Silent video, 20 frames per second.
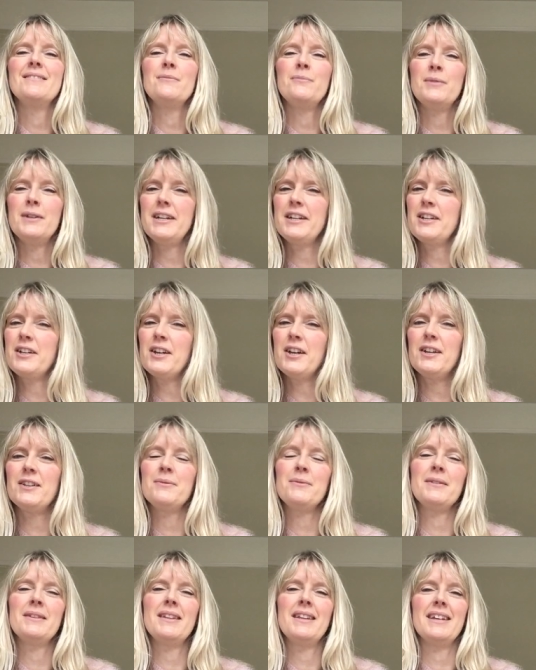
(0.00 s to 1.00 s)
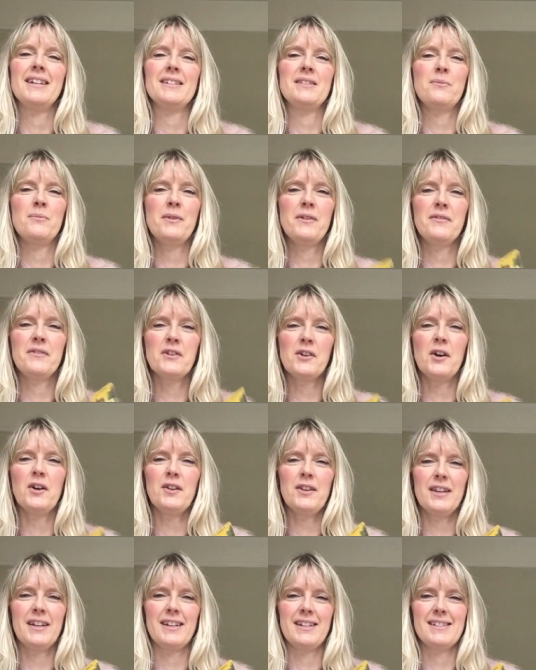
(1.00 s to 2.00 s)
We're good with this. We've
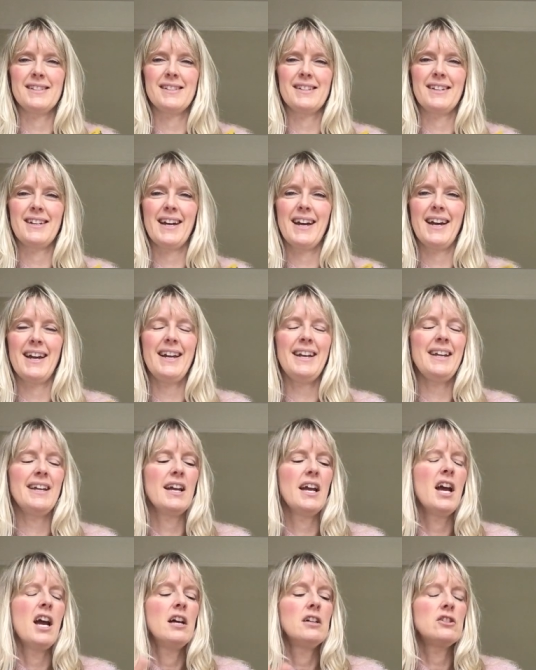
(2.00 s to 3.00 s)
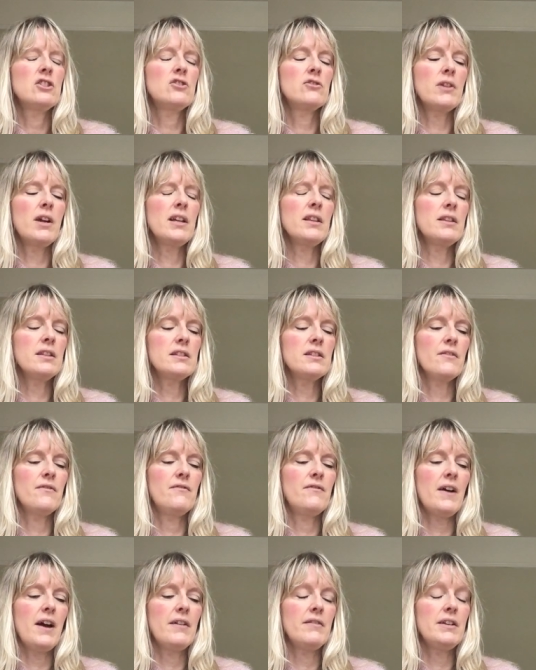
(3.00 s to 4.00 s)
got this, okay? Strength is a
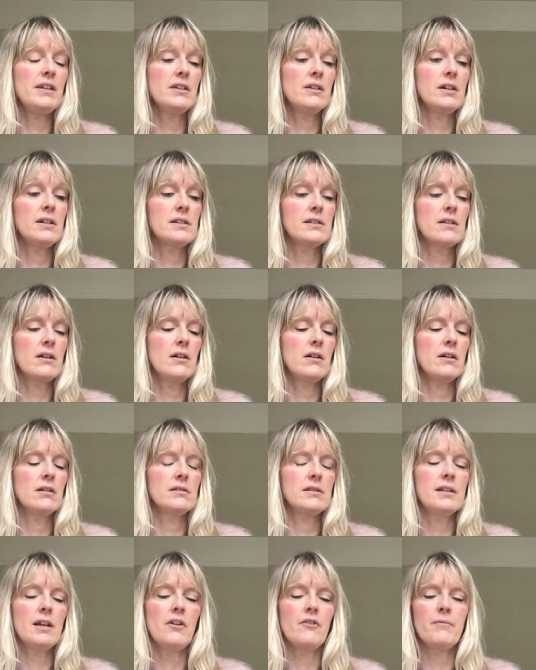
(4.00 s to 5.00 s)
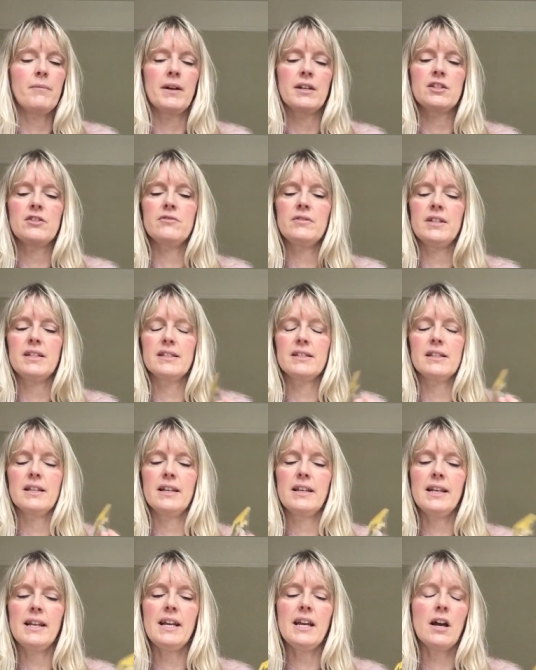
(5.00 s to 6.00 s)
very nice card. Self Mastery is the
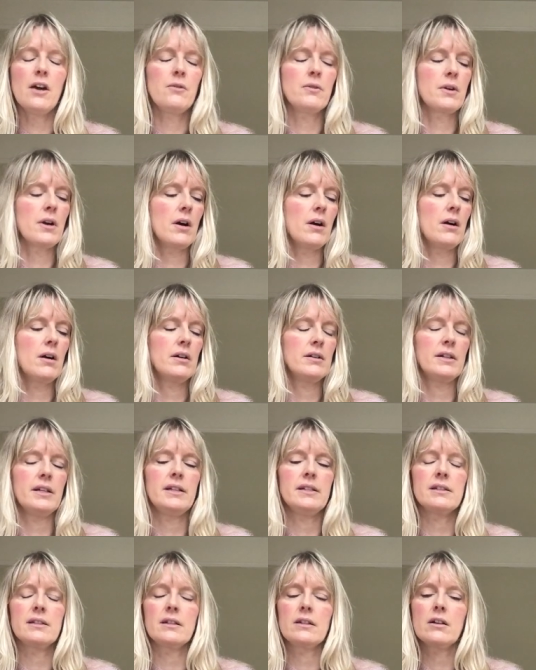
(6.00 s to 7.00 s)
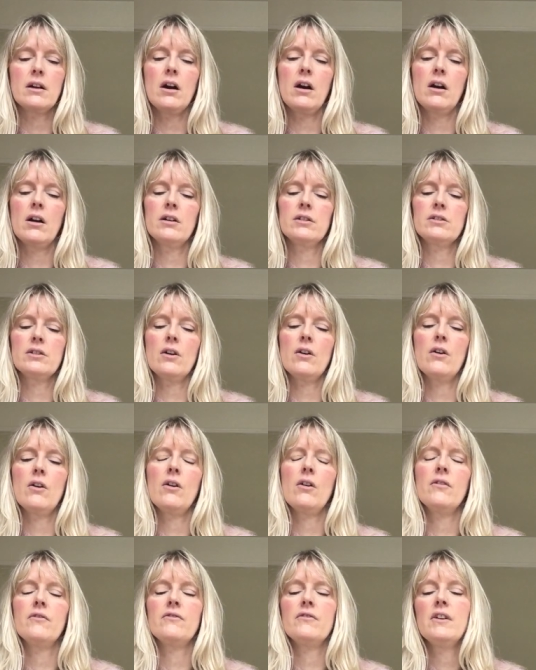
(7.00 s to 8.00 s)
Leo card. It's the card
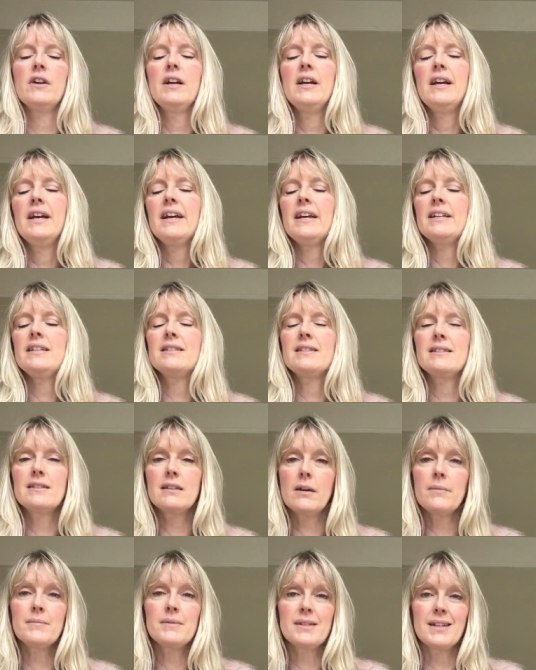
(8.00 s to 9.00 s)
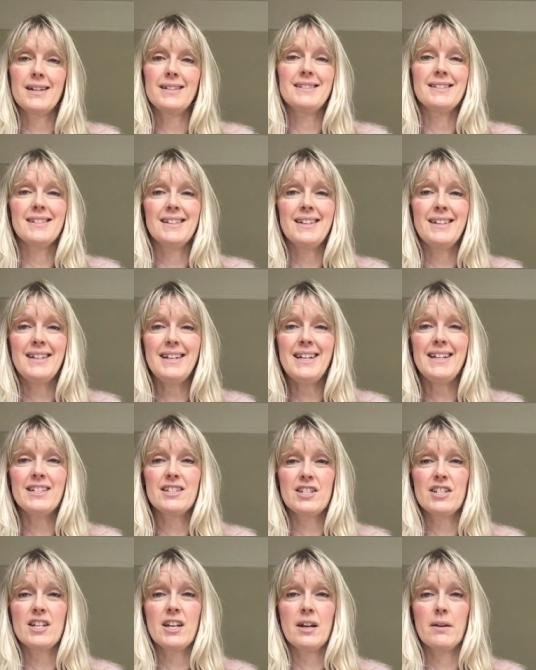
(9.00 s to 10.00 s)
of in some sense,
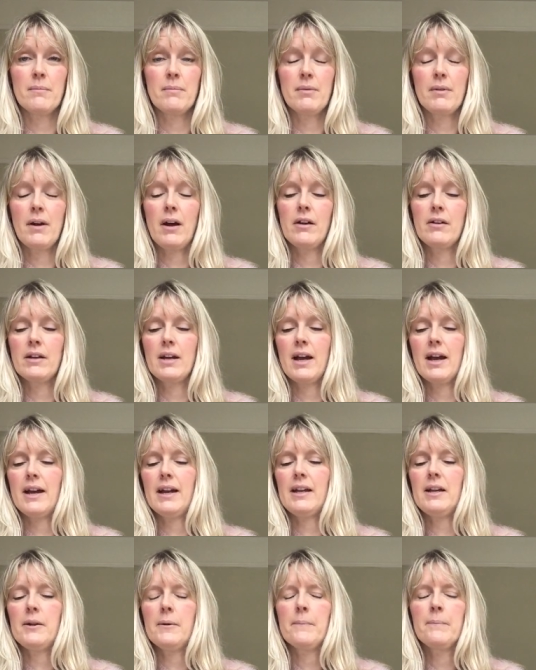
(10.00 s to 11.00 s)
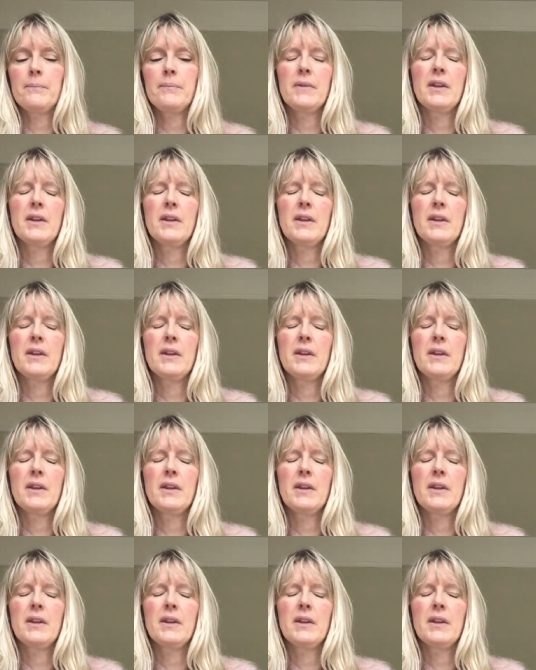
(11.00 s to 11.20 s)
leadership, okay?